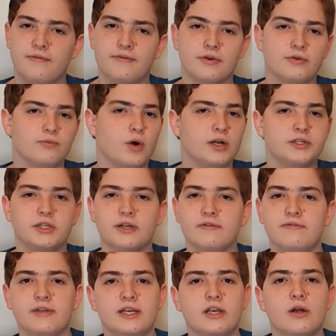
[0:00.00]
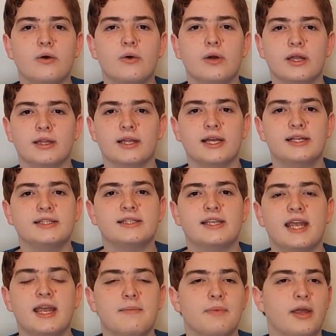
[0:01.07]
If you're watching a video in
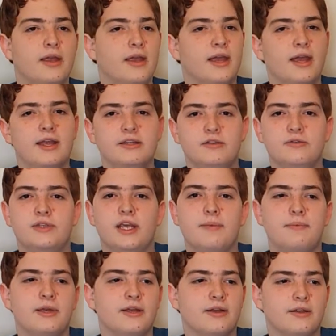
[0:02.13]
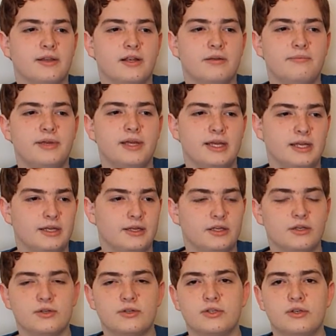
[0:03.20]
landscape and you tip it a little bit,
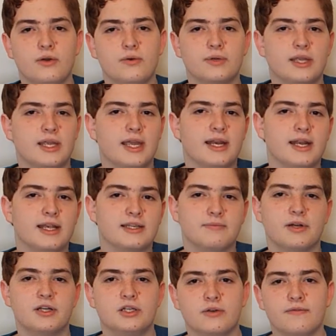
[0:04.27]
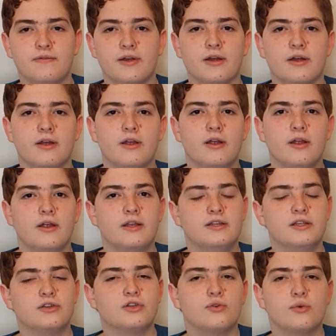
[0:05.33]
you don't get as much of a
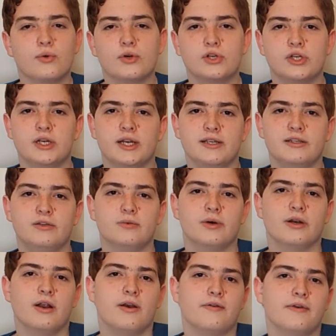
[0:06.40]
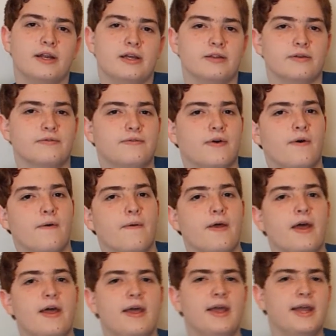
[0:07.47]
distortion as you would on a regular
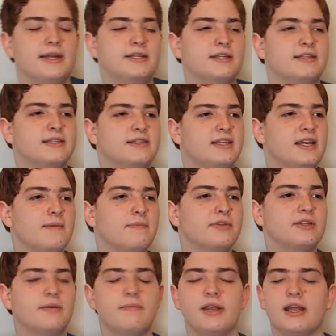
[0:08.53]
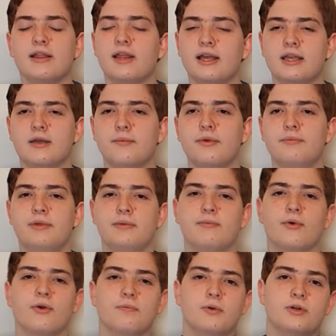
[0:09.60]
phone. It just seems to me like it would be
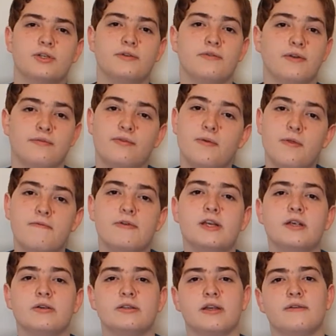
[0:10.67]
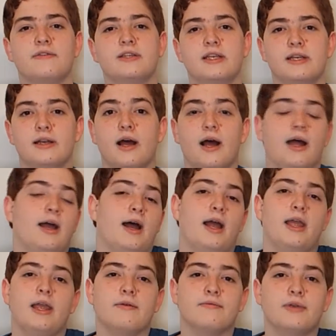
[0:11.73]
more immersive, and from the videos I've seen,
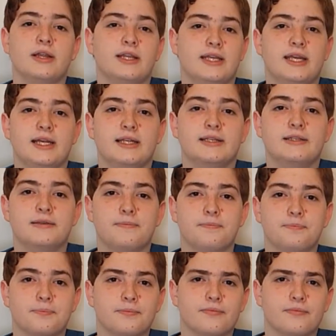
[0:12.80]
it really is.